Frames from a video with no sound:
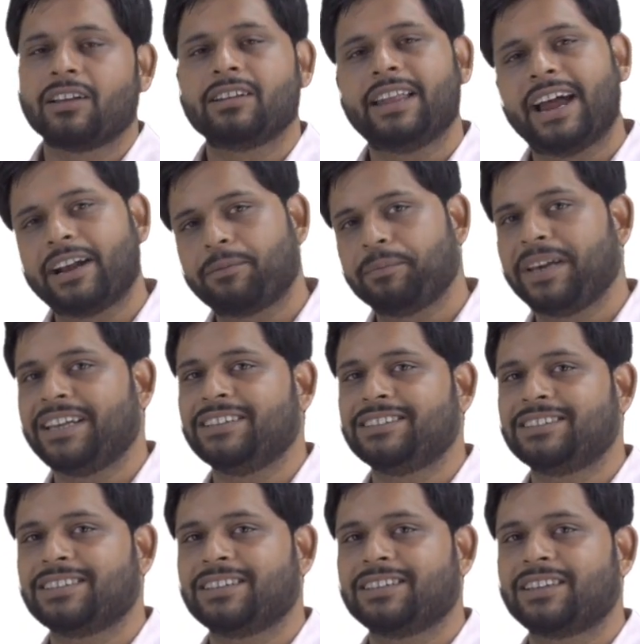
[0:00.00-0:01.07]
That
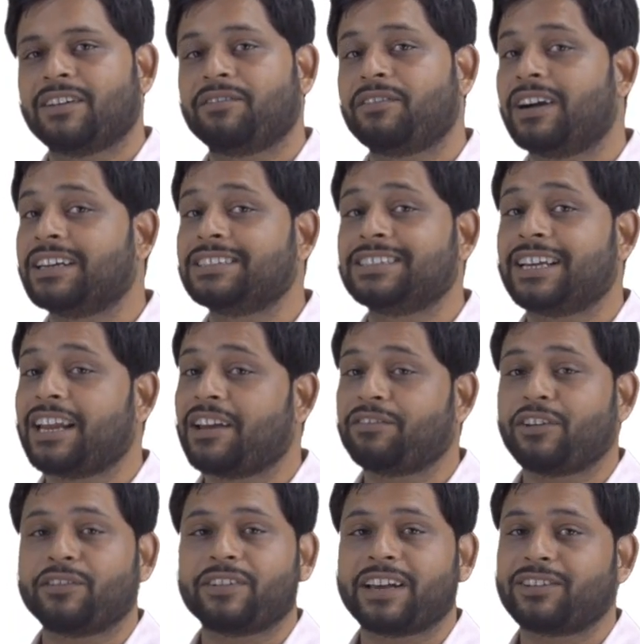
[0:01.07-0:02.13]
means the function f
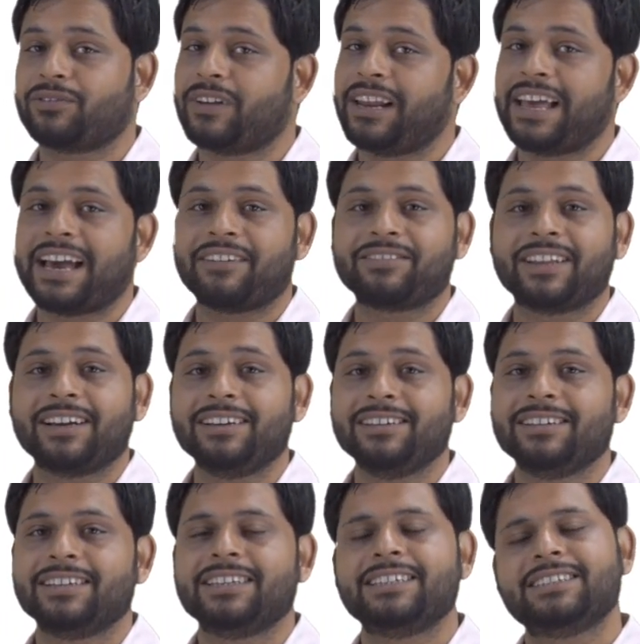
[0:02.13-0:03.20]
of x will have the
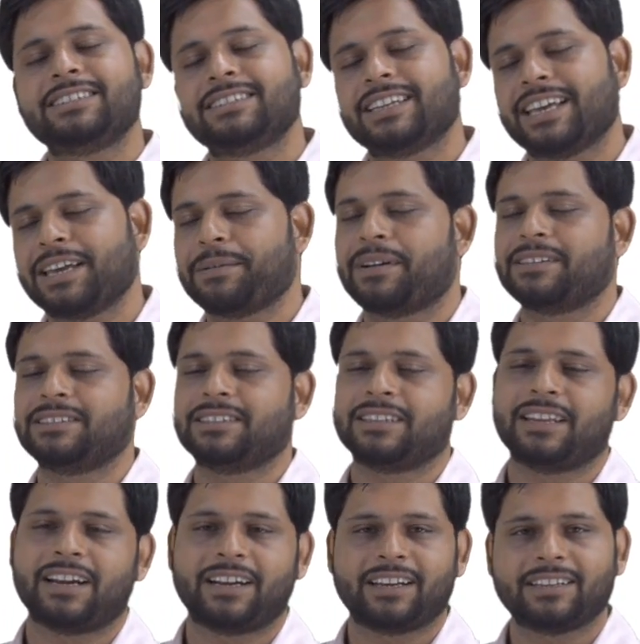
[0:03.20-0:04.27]
same answer,
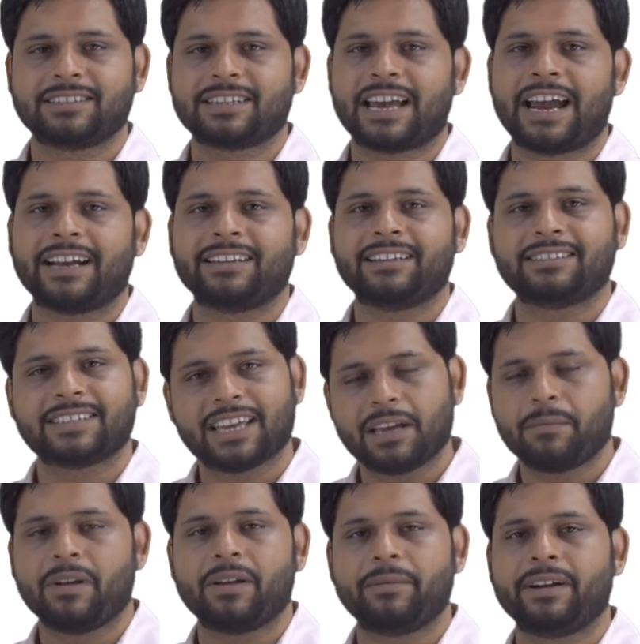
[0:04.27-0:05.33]
that is at the
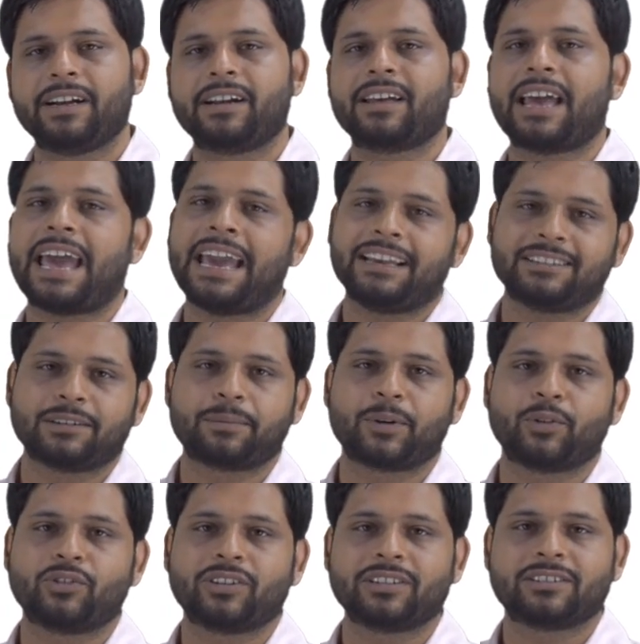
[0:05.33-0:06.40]
same limit x
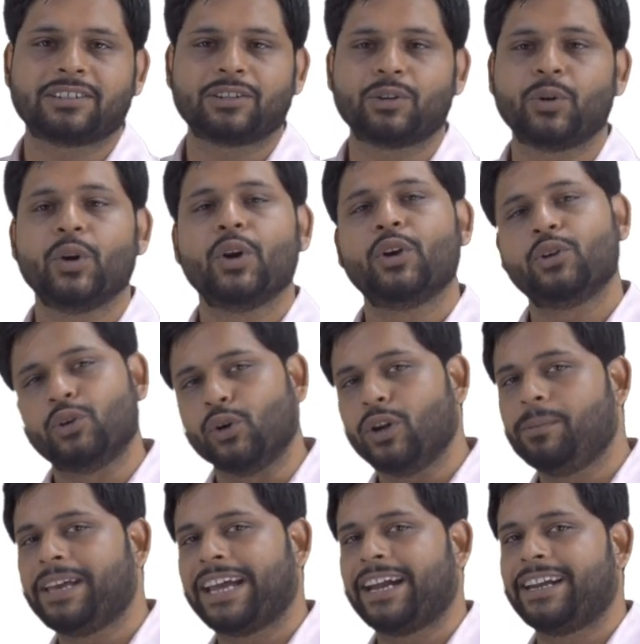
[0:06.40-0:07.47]
approaching 0, you will
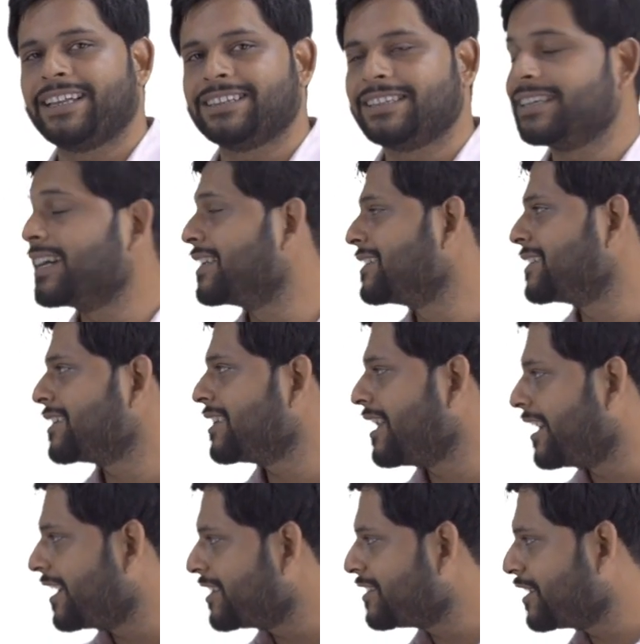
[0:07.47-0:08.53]
be getting the answer
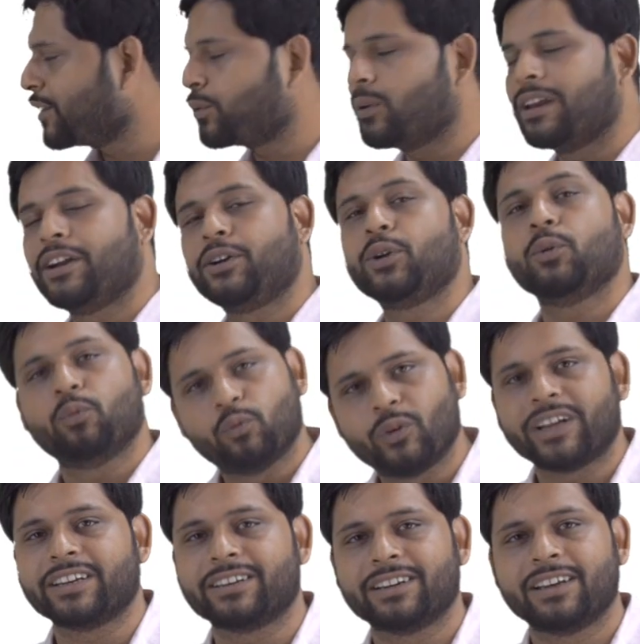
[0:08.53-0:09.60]
that is equivalent to
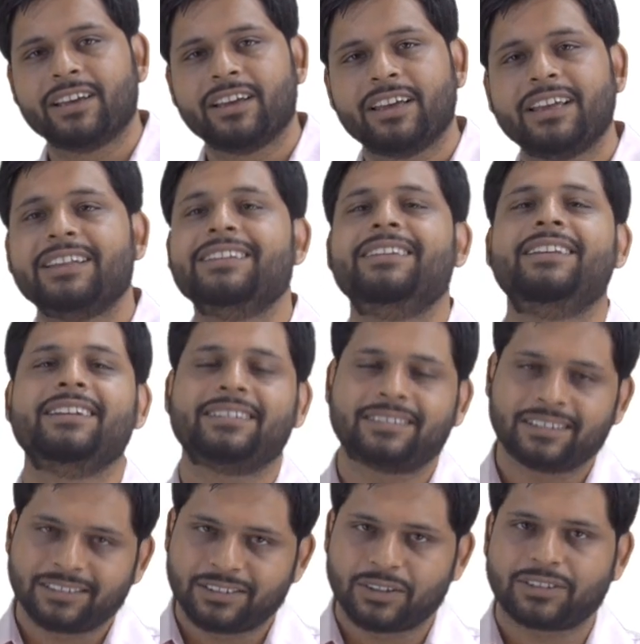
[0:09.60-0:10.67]
1. This
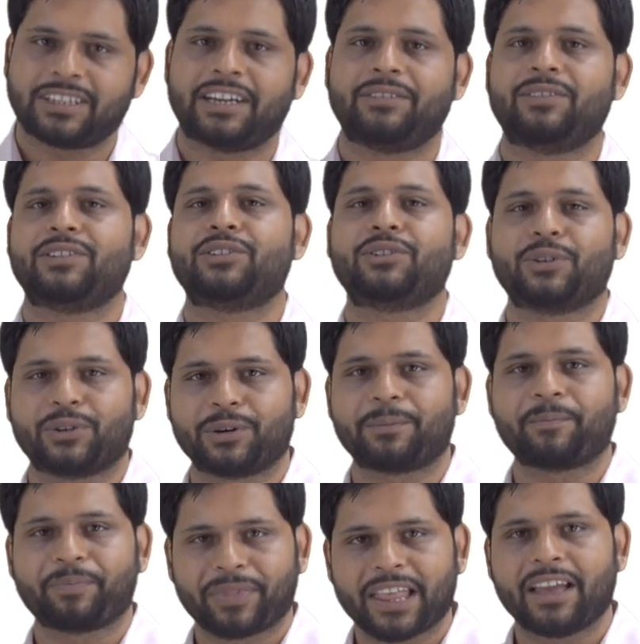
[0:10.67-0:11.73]
is your sandwich theorem.
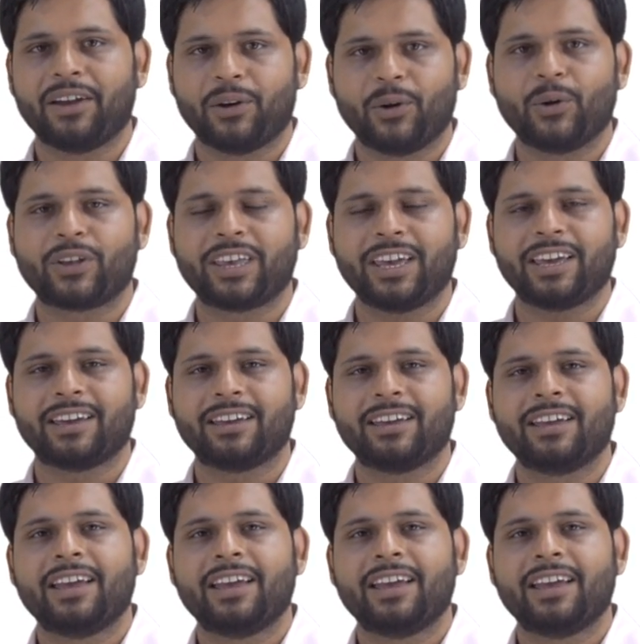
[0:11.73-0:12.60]
Okay.